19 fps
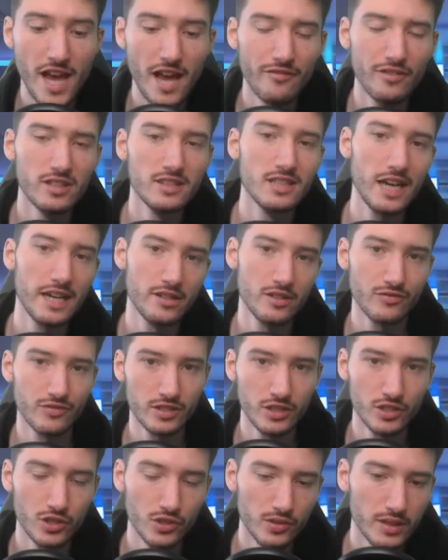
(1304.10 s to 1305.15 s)
having Titan of
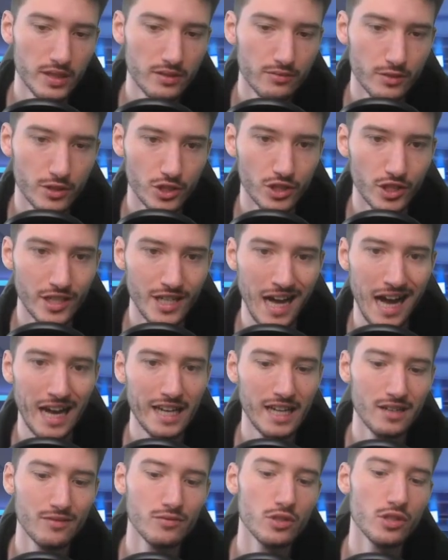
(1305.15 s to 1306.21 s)
Industry, which the
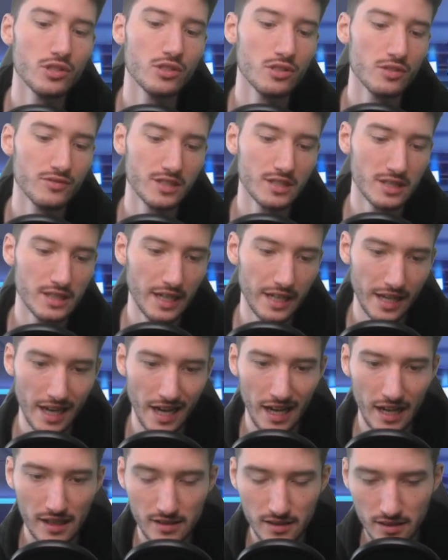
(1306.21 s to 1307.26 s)
Naya version of this deck
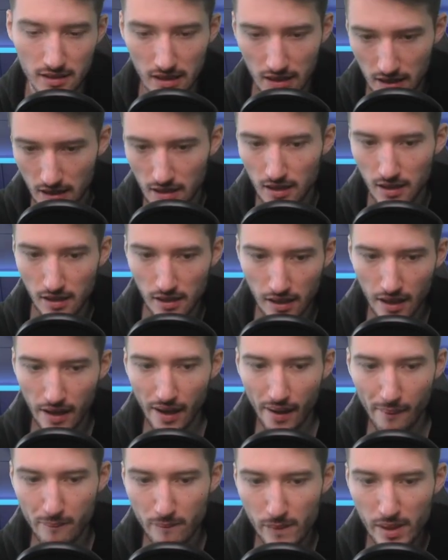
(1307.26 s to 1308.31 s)
has,
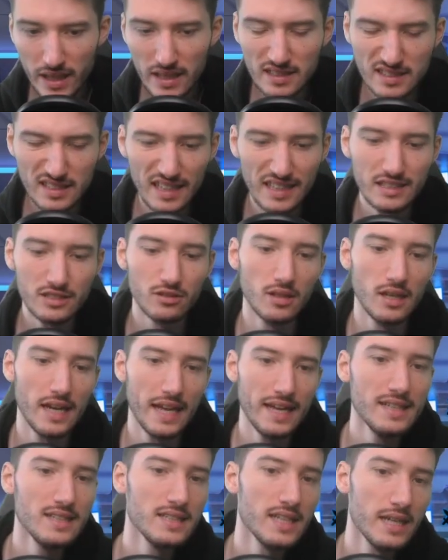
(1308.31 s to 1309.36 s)
means that your
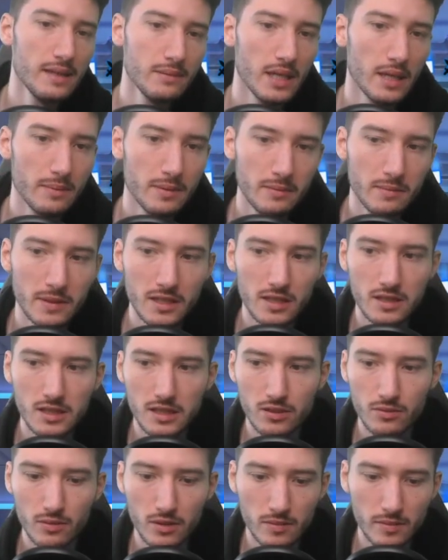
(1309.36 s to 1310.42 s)
late game
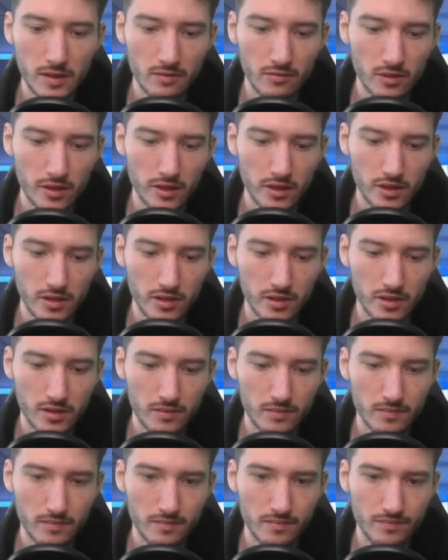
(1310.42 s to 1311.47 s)
capabilities will be worse
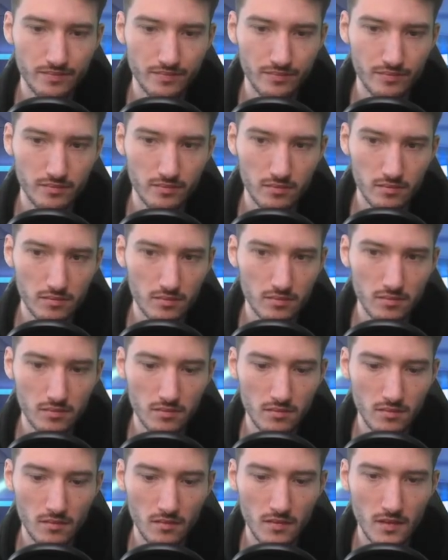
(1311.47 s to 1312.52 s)

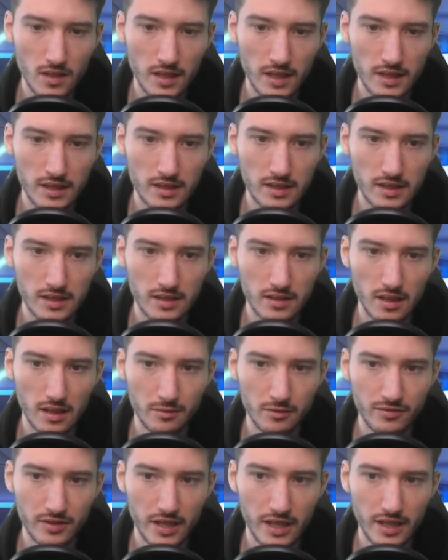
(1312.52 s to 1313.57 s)
against these type
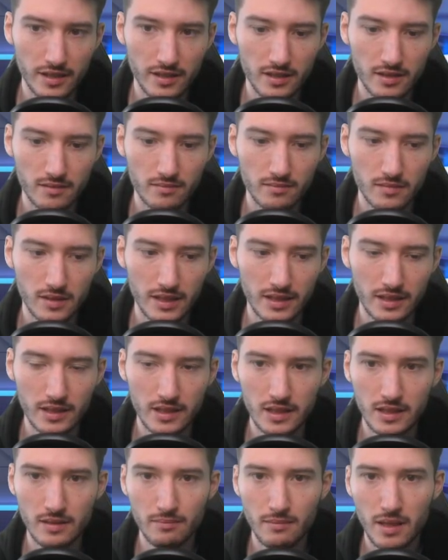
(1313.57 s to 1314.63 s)
of decks. Like,
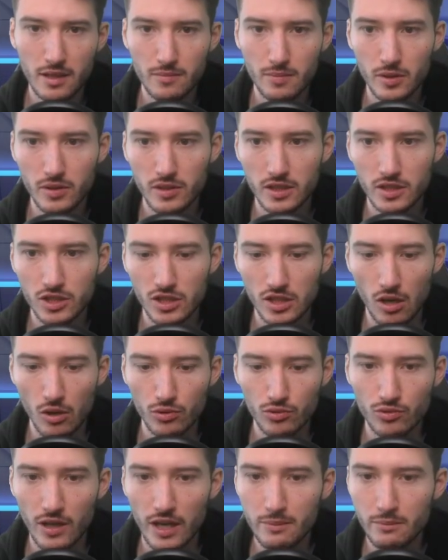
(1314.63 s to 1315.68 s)
my opponent can just
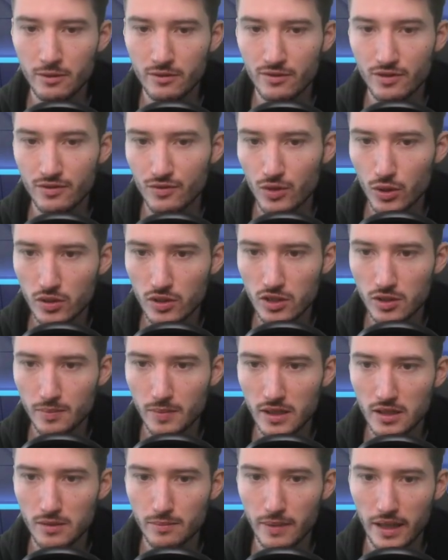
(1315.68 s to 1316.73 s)
outgrind me with Invoke
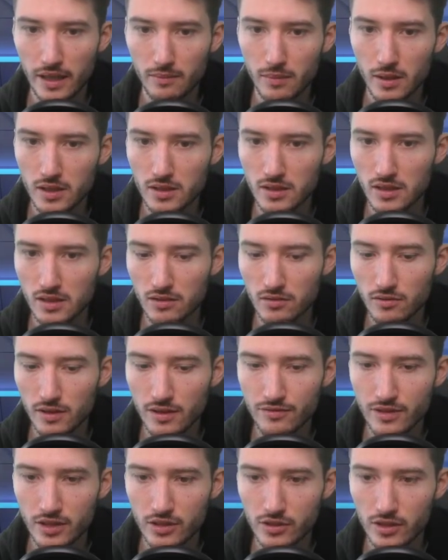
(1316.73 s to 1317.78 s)
Despair's Bankbuster and
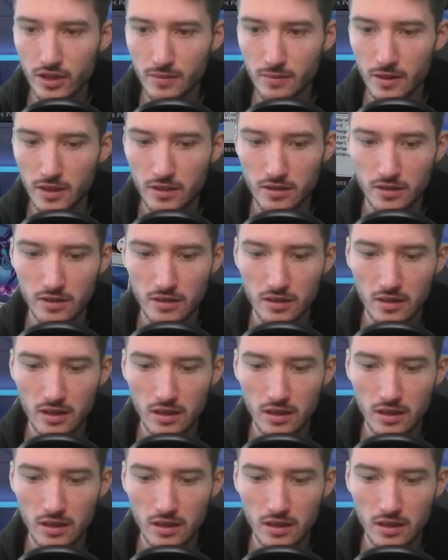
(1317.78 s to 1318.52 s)
Graveyard Trespasser.